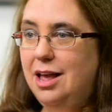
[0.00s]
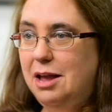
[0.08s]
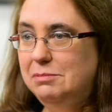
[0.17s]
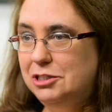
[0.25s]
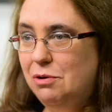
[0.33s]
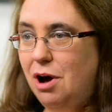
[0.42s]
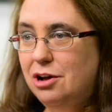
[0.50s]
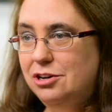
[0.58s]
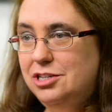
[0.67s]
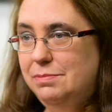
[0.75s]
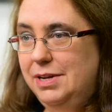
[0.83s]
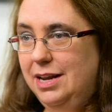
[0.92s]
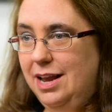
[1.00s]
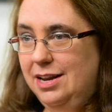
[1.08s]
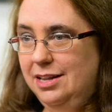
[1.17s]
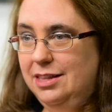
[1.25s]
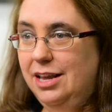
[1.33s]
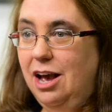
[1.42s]
I'm so honored to be
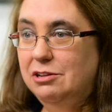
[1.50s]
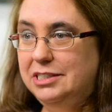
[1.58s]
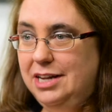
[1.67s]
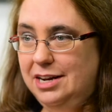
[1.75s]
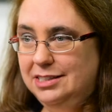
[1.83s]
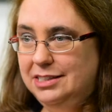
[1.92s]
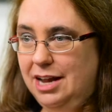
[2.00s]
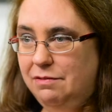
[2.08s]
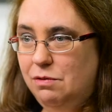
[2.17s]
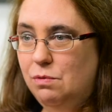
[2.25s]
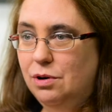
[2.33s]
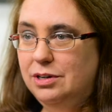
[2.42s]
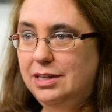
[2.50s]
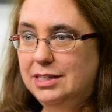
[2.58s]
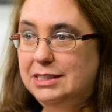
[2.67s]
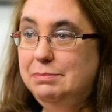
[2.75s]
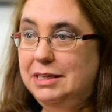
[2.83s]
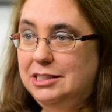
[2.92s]
getting the Outstanding Staff Award.
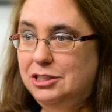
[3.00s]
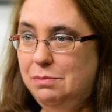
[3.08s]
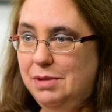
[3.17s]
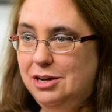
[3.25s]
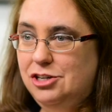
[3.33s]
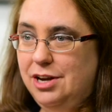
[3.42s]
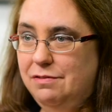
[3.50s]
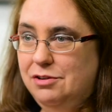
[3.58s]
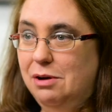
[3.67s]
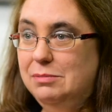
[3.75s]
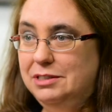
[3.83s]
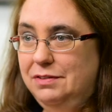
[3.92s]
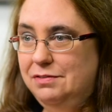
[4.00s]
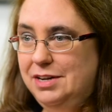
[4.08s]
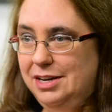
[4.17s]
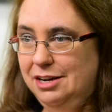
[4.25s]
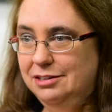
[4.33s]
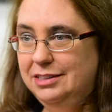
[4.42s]
This means so much after almost
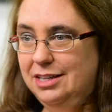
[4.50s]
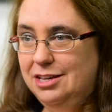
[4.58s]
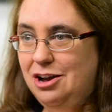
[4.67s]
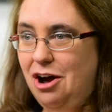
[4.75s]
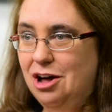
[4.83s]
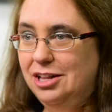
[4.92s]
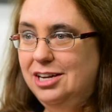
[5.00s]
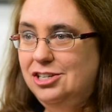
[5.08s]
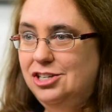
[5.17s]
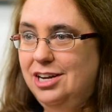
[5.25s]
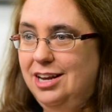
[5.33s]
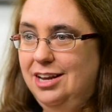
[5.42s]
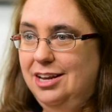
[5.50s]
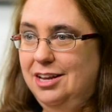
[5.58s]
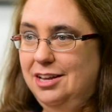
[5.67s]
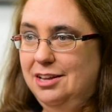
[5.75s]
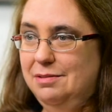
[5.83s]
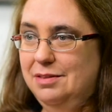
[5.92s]
15 years at the college.
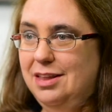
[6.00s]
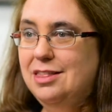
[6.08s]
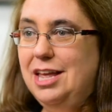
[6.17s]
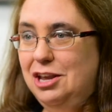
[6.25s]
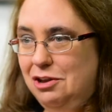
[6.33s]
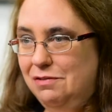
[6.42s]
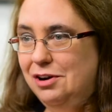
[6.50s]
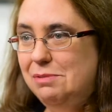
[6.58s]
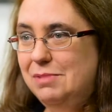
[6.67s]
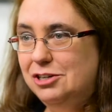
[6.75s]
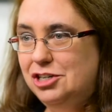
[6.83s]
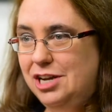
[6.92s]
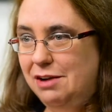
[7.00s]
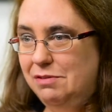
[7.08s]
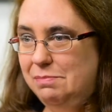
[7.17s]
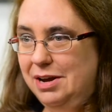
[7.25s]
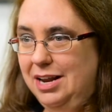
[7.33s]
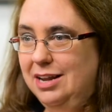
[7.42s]
Thank you very much to
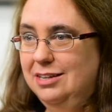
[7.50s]
everybody.